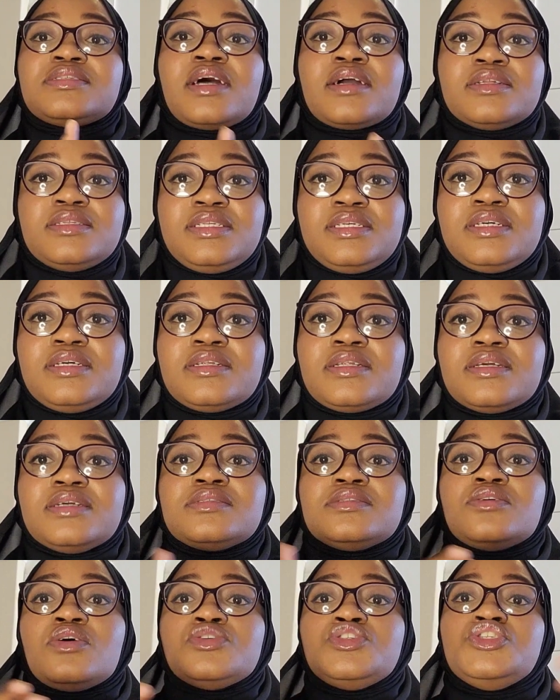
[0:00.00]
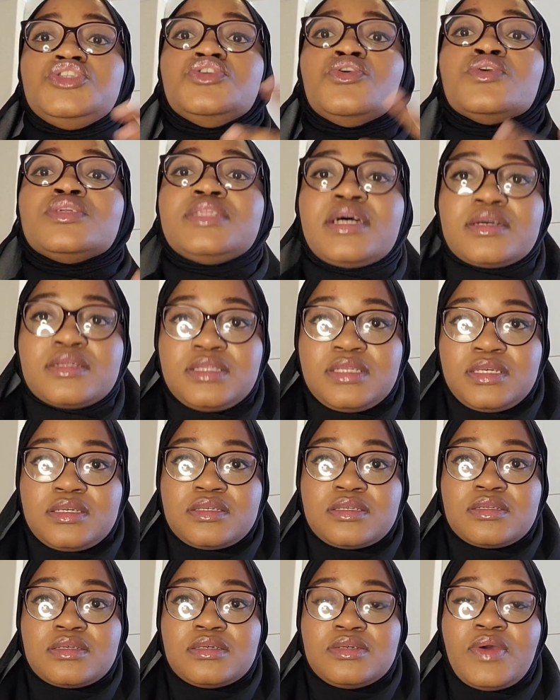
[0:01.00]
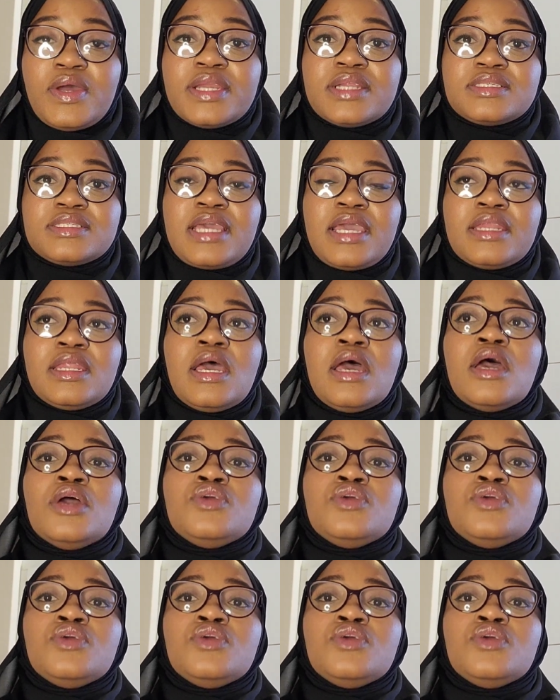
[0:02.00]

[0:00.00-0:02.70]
takdir is not your takdir. You understand?